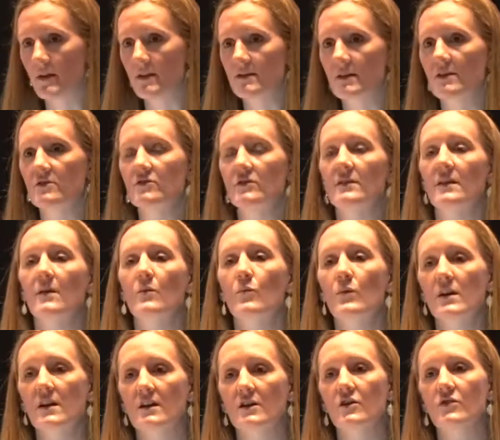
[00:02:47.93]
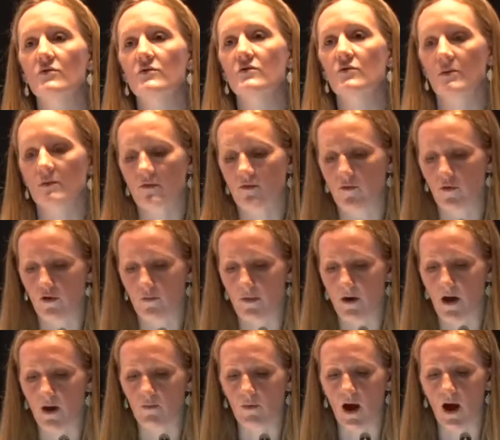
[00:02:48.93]
essentially, that we could use to inform
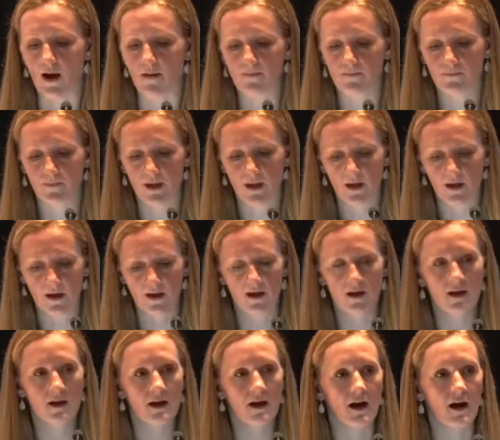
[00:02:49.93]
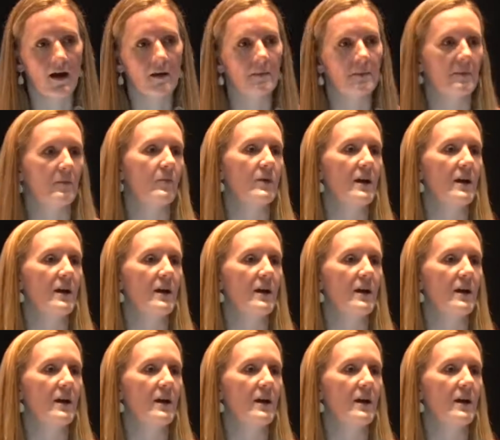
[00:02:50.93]
NAROT.